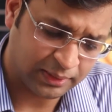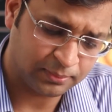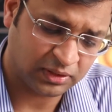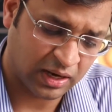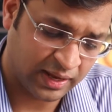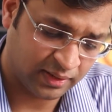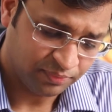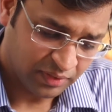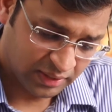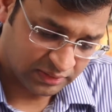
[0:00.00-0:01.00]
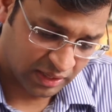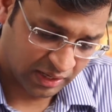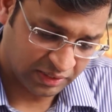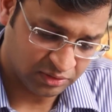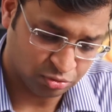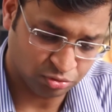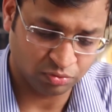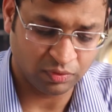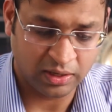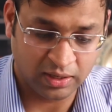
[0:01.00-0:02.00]
seems like it's a Rakesh
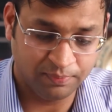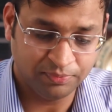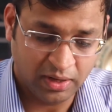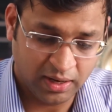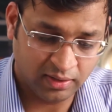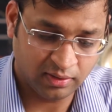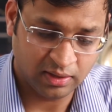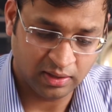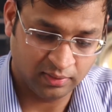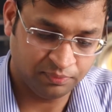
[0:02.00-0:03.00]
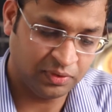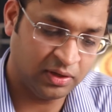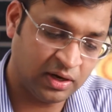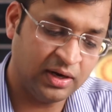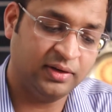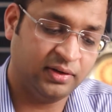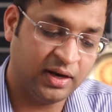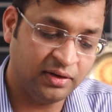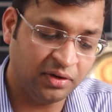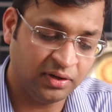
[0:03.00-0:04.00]
Jhunjhunwala and related
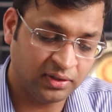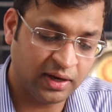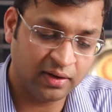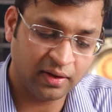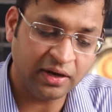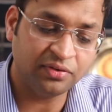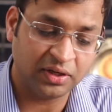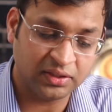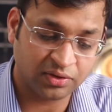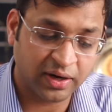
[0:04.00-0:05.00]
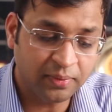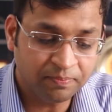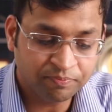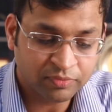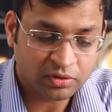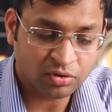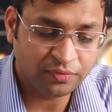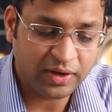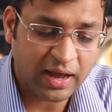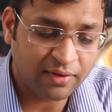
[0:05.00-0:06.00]
entries, right? So
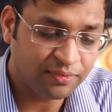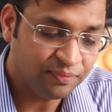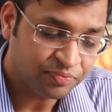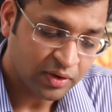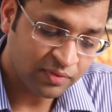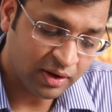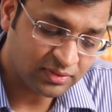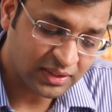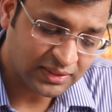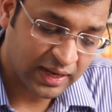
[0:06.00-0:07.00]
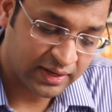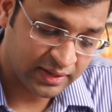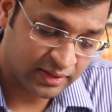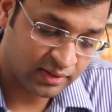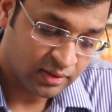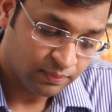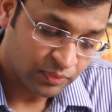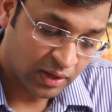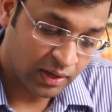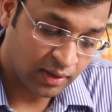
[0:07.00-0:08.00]
we have just
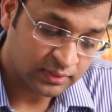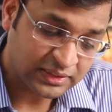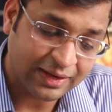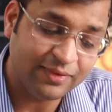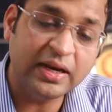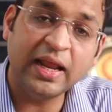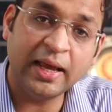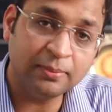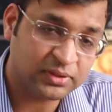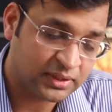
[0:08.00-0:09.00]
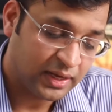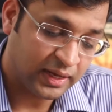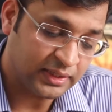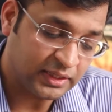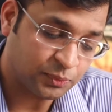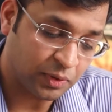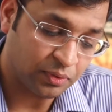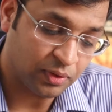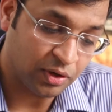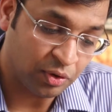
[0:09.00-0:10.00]
added 7 names in this
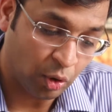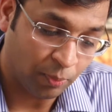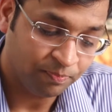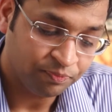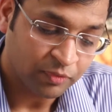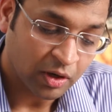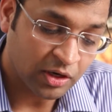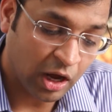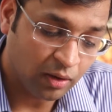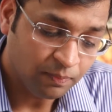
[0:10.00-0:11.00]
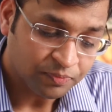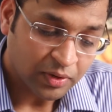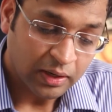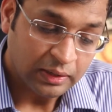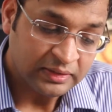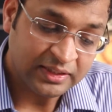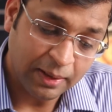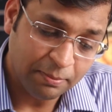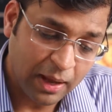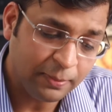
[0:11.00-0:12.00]
particular group. Now
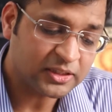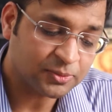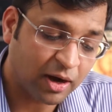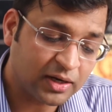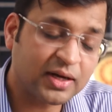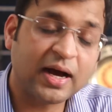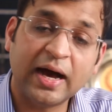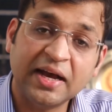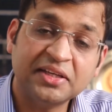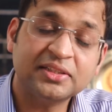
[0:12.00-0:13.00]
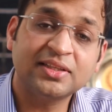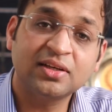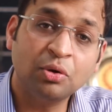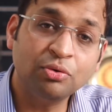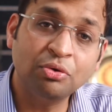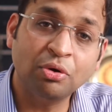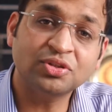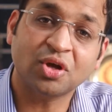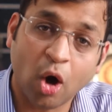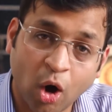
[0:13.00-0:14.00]
there may be smarter guys who
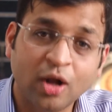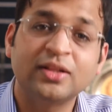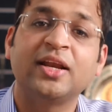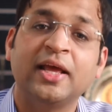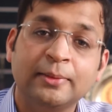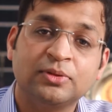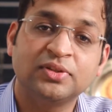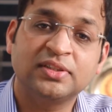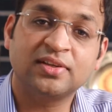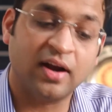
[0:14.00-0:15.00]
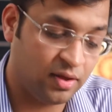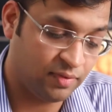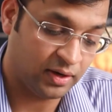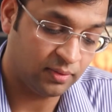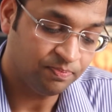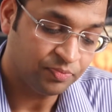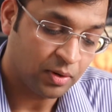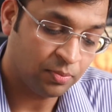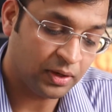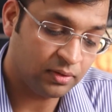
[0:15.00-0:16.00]
knows all the names which is relevant,
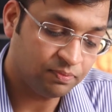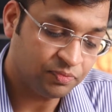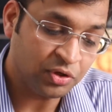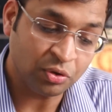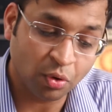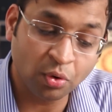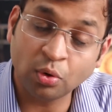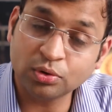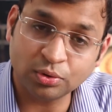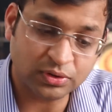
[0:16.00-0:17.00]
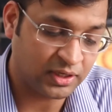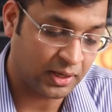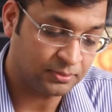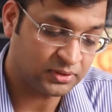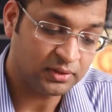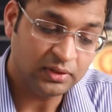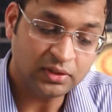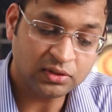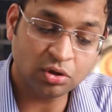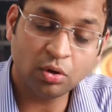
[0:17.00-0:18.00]
but you don't know those names.
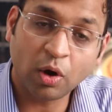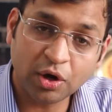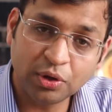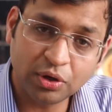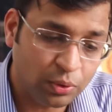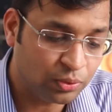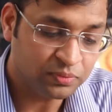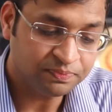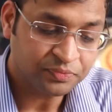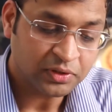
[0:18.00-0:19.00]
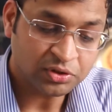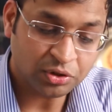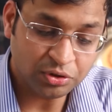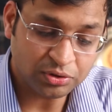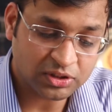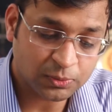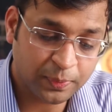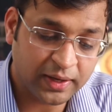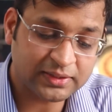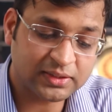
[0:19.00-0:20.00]
So what do? So you just
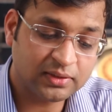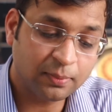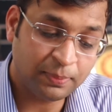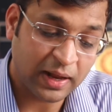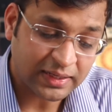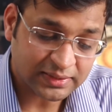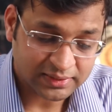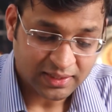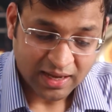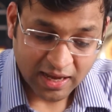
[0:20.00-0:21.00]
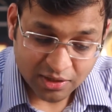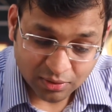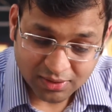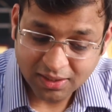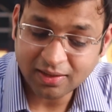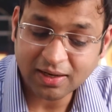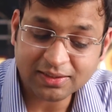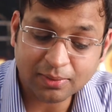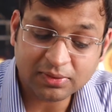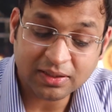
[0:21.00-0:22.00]
press plus and you see there are
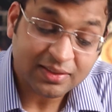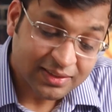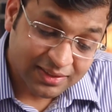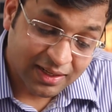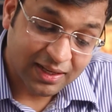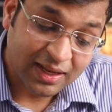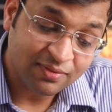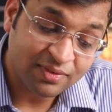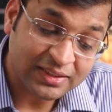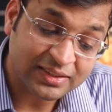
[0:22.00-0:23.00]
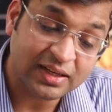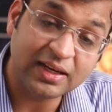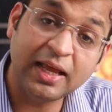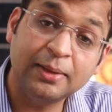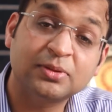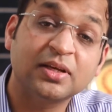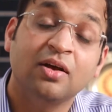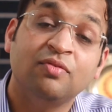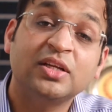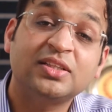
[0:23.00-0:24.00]
some suggested investor names
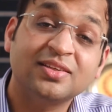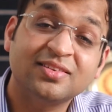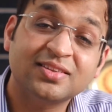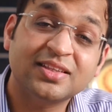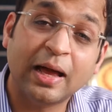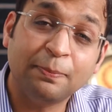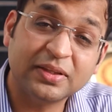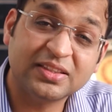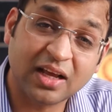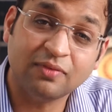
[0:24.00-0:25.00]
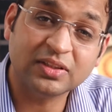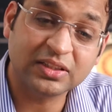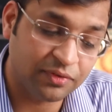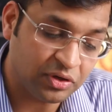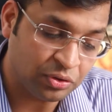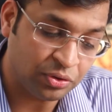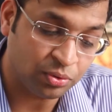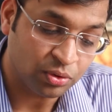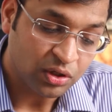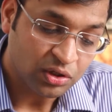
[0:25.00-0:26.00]
which this app itself is giving to
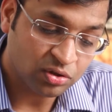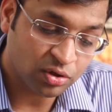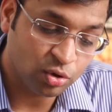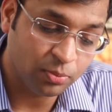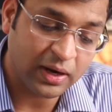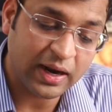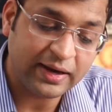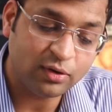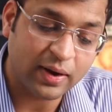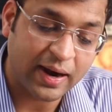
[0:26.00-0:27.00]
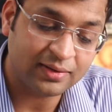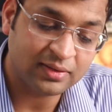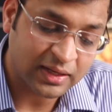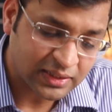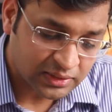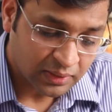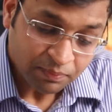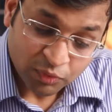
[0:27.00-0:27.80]
you. So you may like to add this.